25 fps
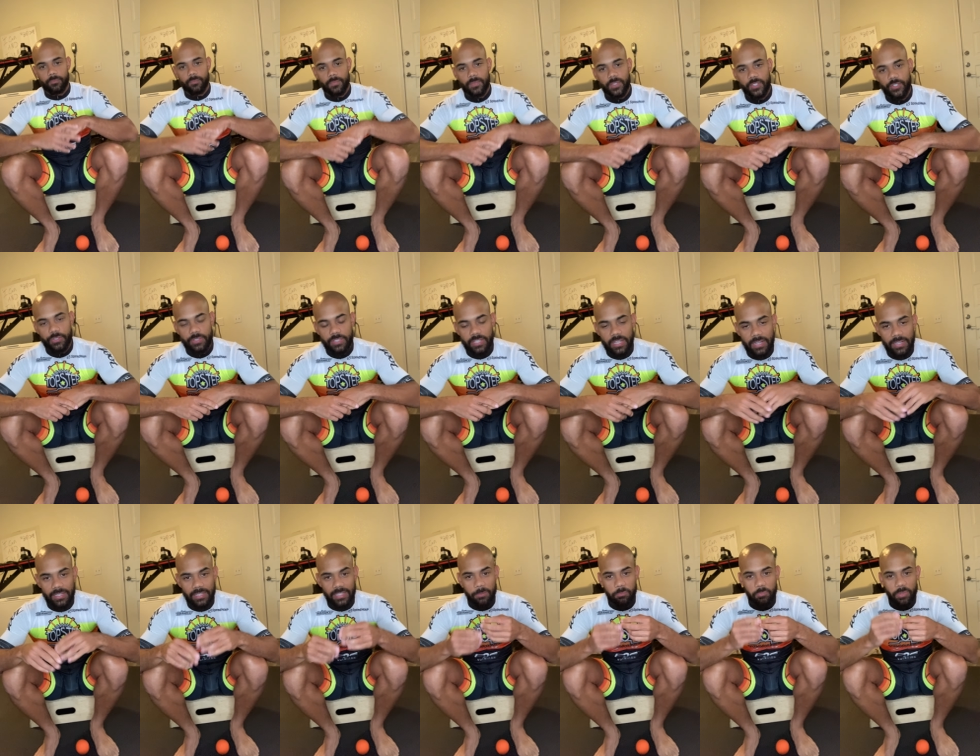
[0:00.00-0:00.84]
So it's kind
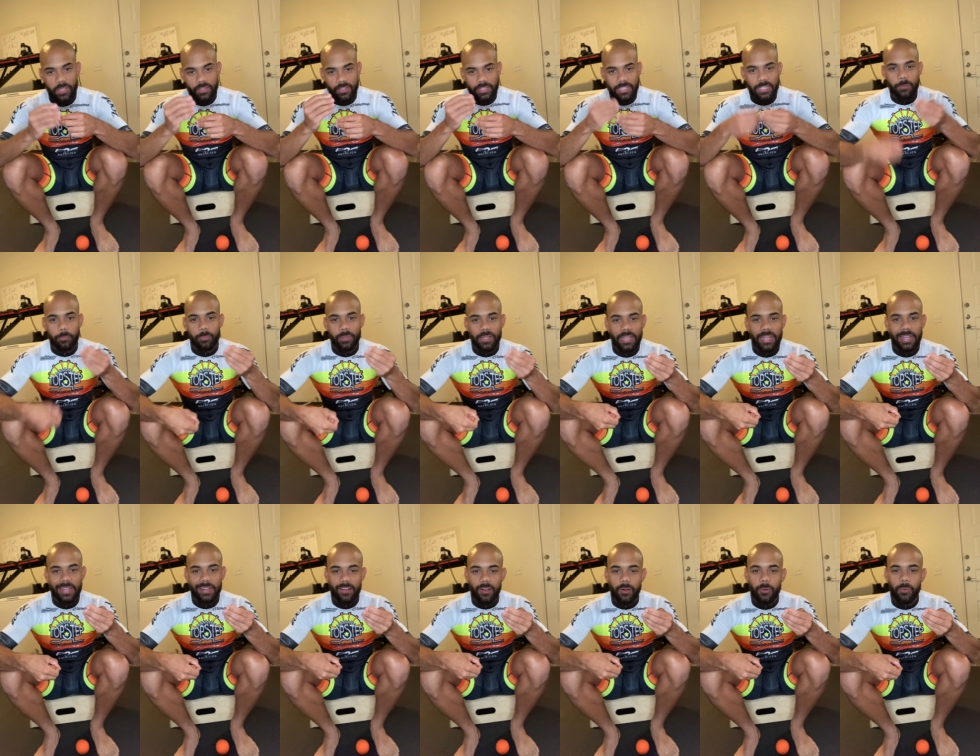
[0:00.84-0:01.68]
of like peeling a
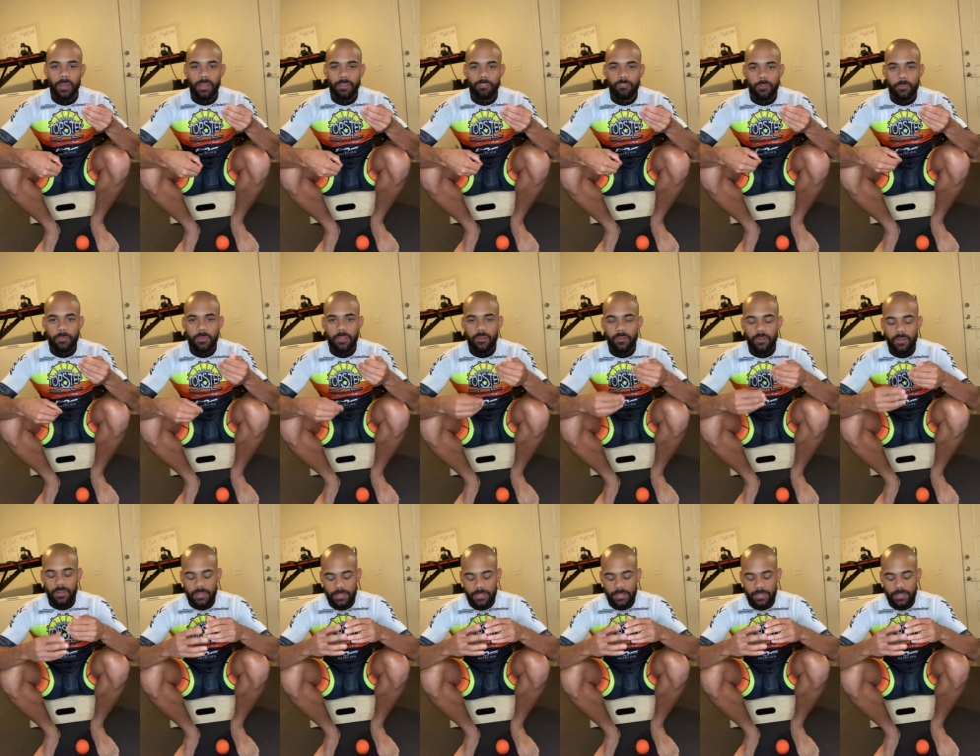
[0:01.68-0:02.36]
banana away from you.